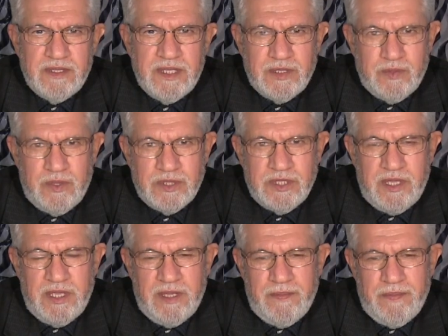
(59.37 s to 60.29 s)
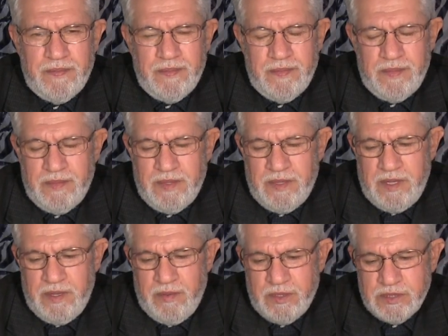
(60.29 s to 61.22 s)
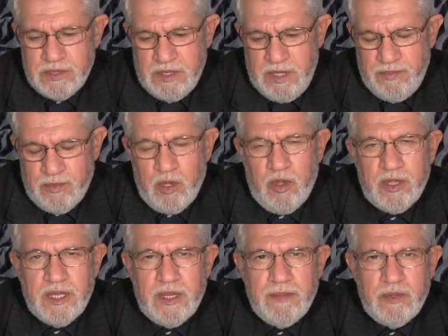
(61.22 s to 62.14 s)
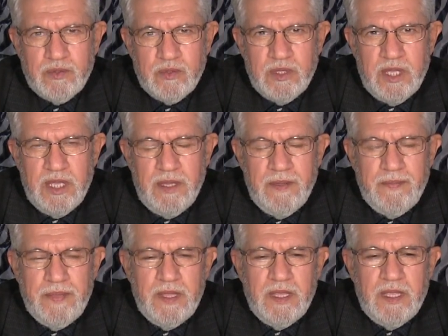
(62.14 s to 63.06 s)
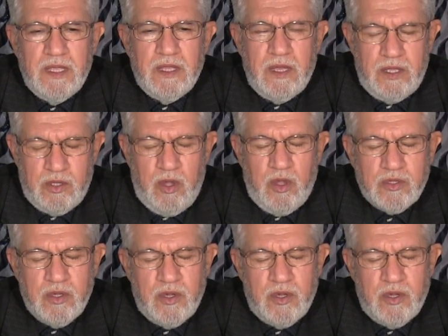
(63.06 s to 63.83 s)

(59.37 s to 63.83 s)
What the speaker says: This was I'm talking about today. I talked